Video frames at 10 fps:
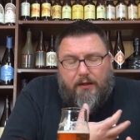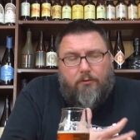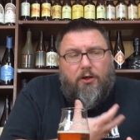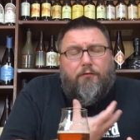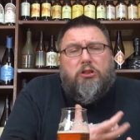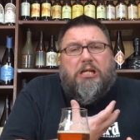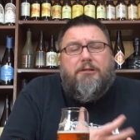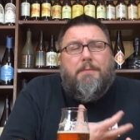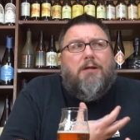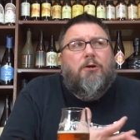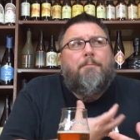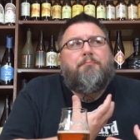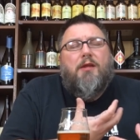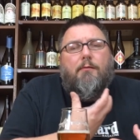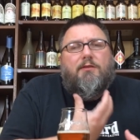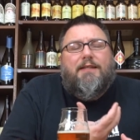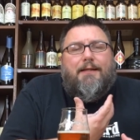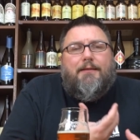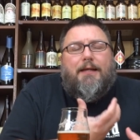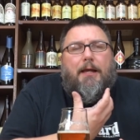when you first get in your mouth, almost
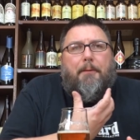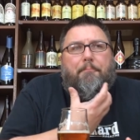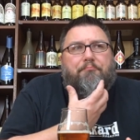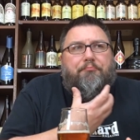getting like a